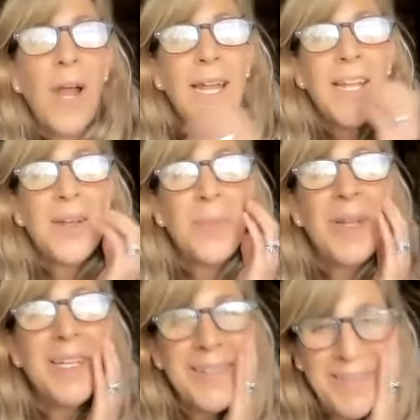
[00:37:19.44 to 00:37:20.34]
right. If that
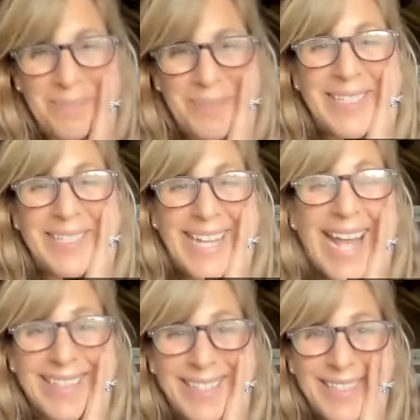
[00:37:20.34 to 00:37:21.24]
makes sense. But
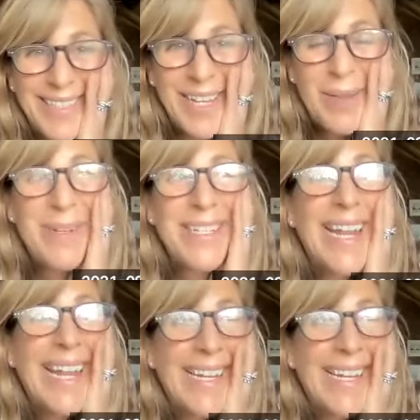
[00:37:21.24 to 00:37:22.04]
yes, but